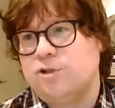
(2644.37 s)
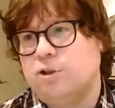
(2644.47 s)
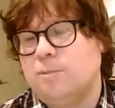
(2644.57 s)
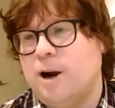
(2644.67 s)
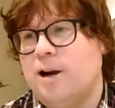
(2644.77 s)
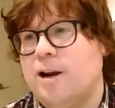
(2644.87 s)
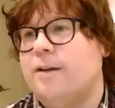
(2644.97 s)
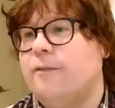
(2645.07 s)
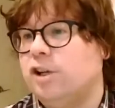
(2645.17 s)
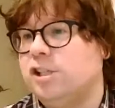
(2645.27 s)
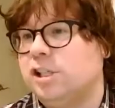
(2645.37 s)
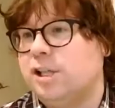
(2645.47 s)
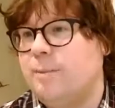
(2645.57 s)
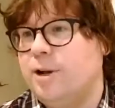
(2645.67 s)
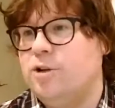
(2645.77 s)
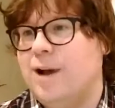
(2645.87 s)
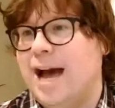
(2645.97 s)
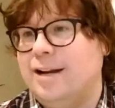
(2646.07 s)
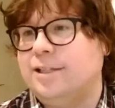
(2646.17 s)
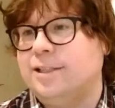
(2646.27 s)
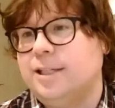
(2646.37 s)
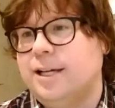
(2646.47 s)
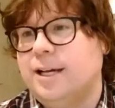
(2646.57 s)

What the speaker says: toolbar versus someone who hadn't.